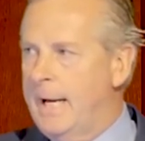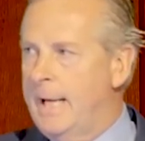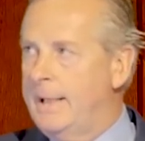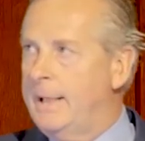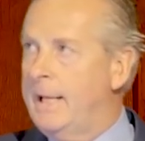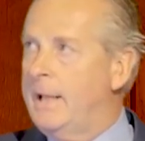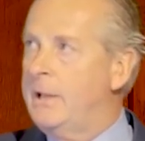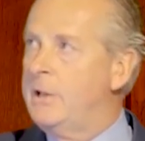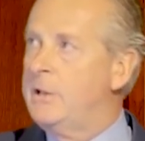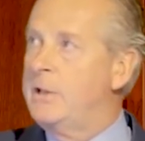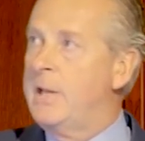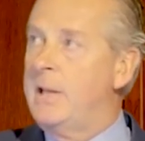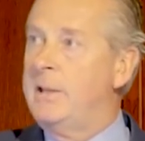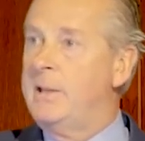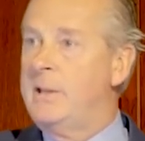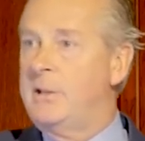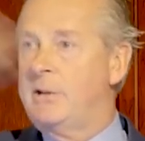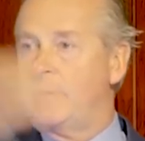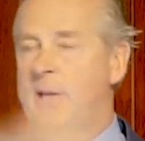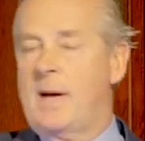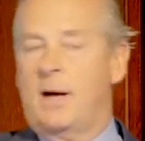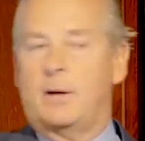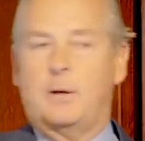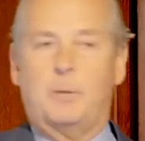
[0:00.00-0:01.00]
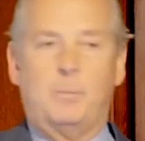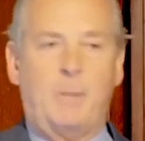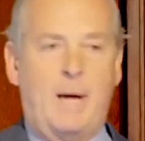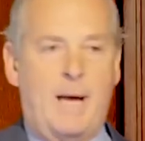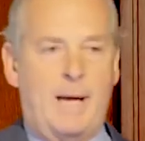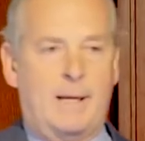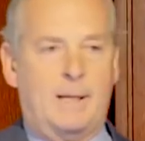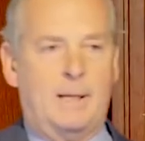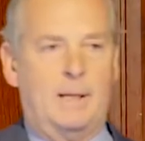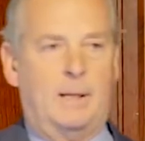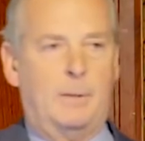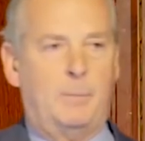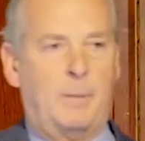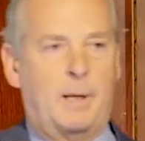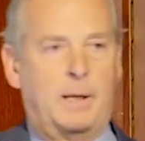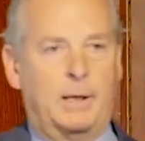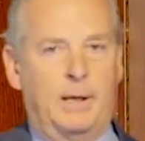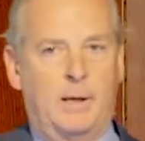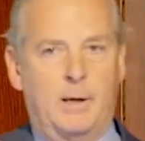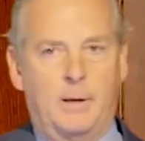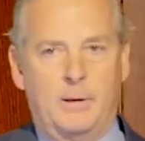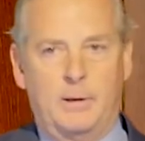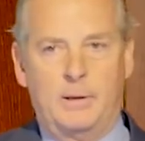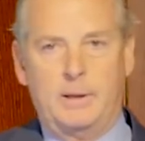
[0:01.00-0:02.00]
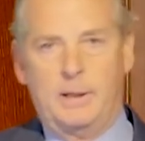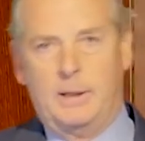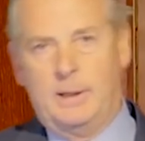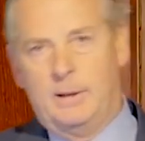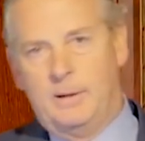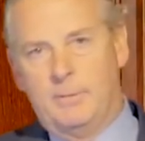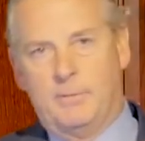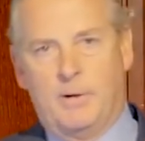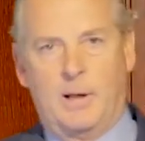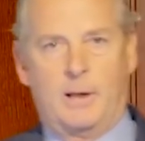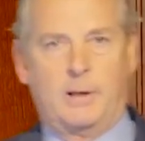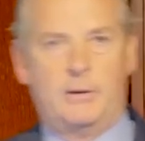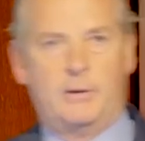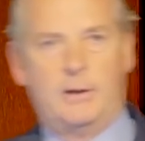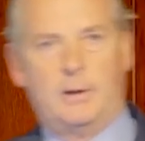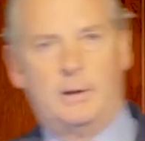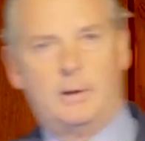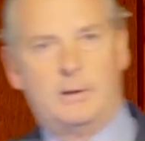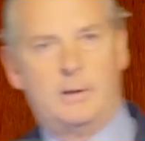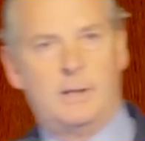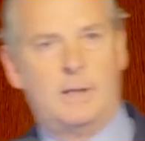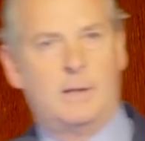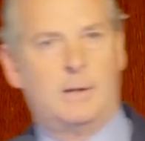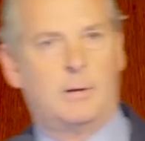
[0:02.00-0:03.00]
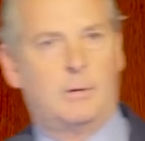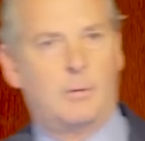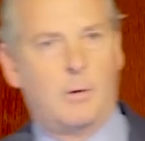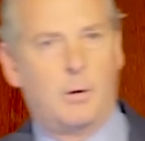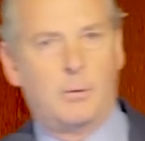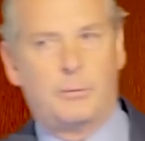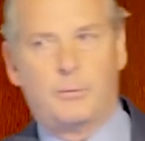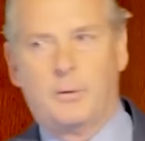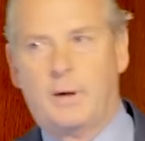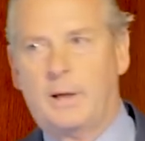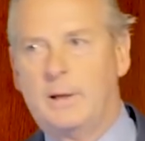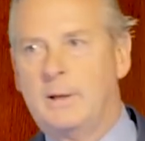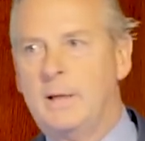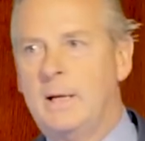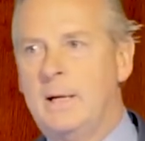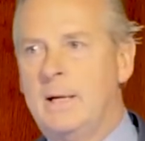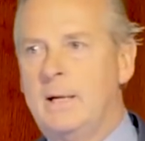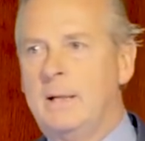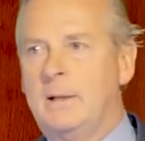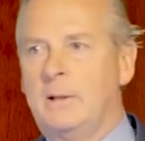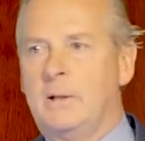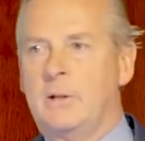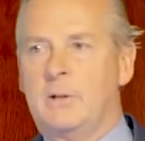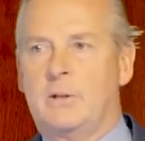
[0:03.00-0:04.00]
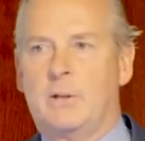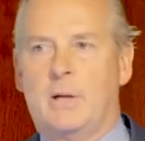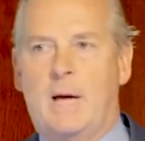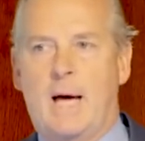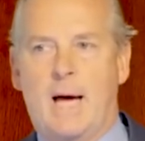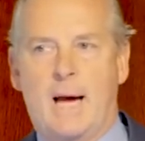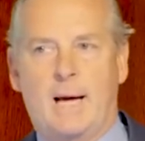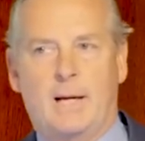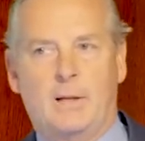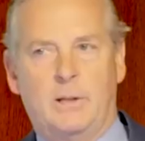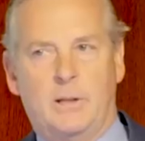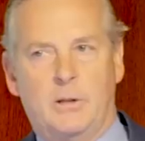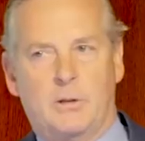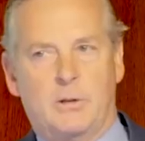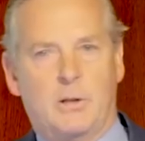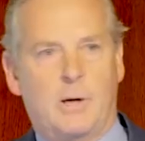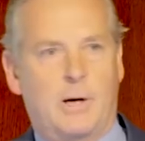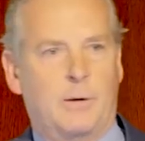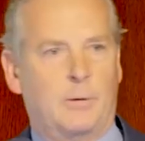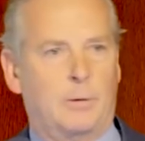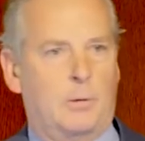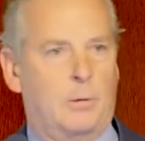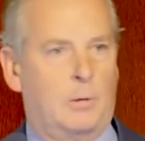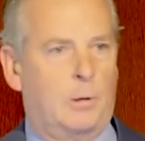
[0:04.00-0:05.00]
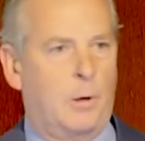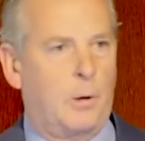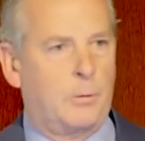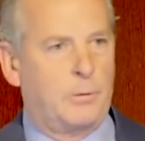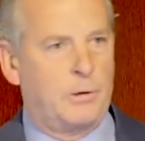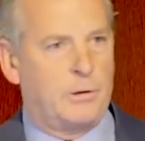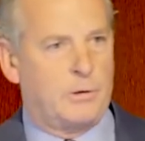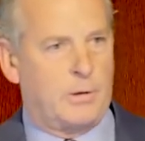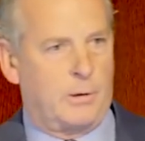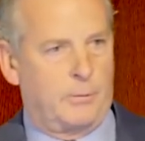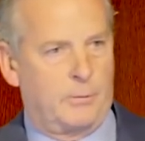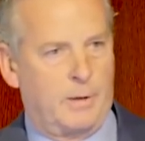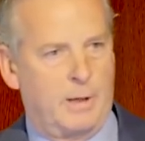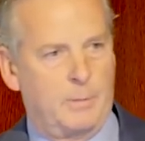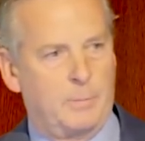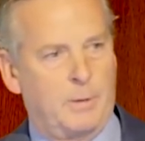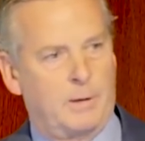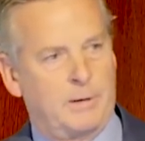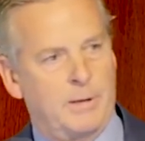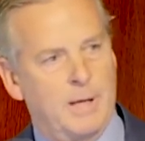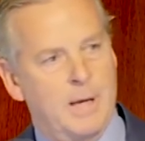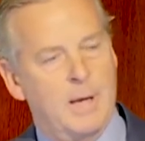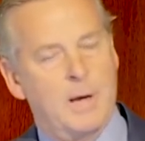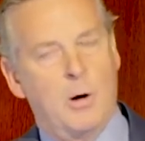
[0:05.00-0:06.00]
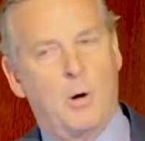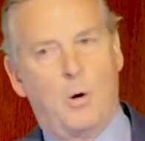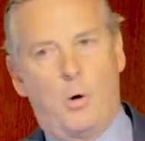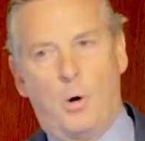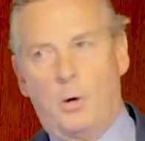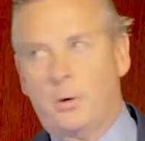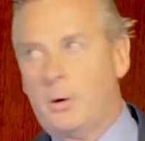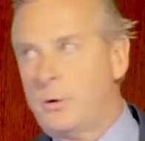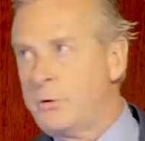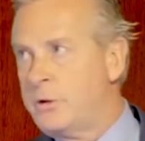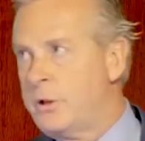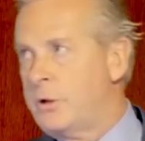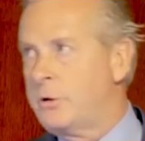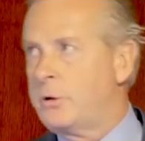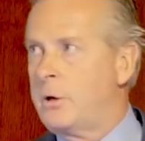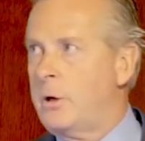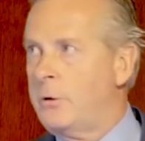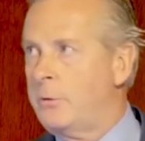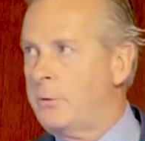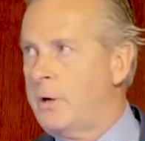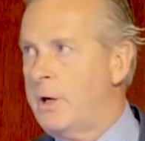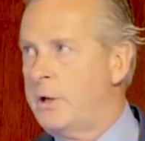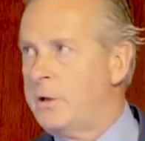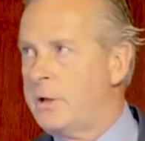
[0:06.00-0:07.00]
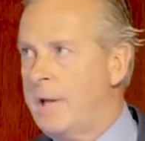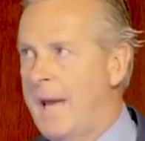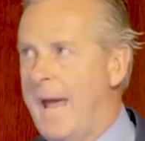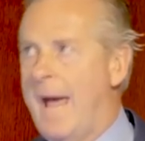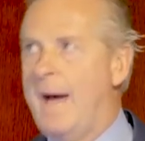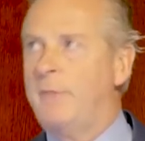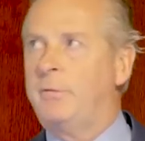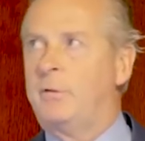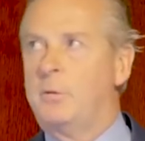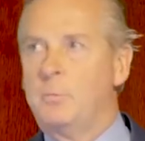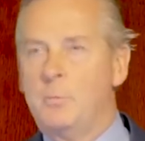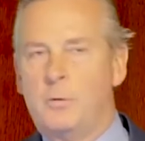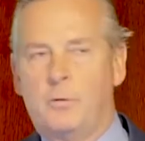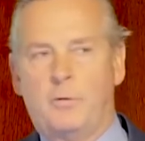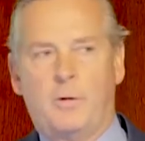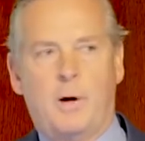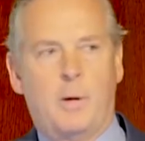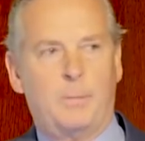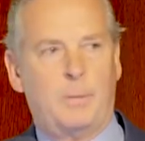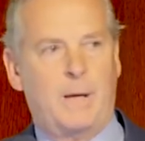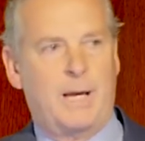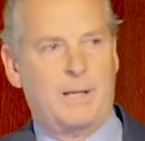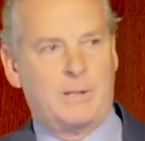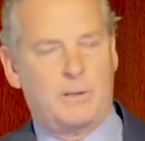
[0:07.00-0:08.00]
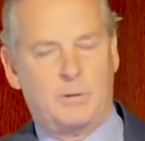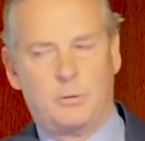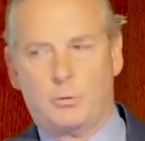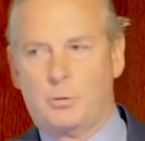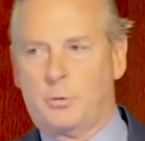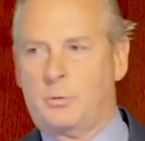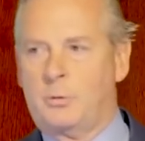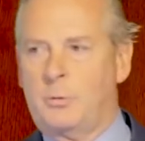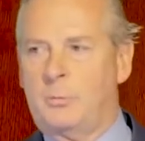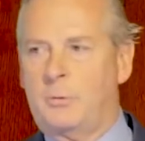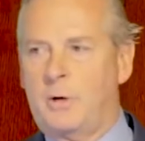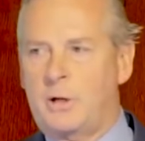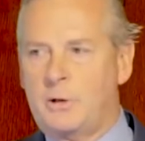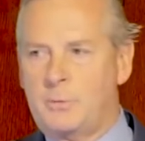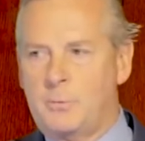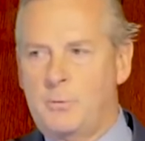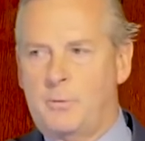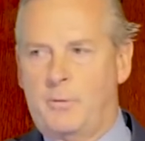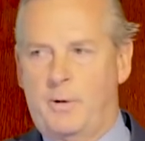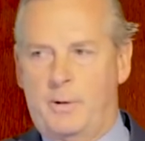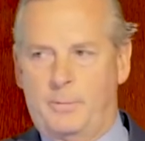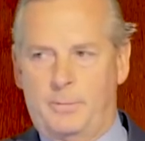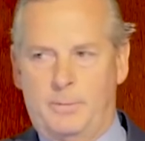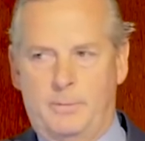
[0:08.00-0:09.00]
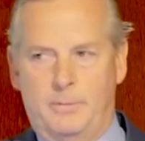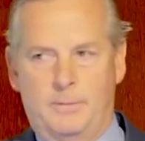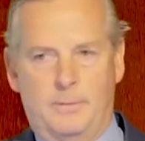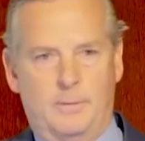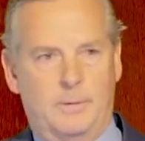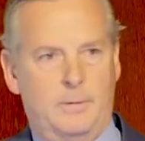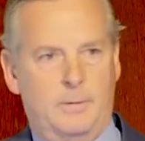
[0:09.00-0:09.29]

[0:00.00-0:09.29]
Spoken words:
And that is then discounted back, and depending on the volatility and the growth rate, there's a higher discount or a lower discount rate. But all those discount rates have to move up as the short-term rates move up.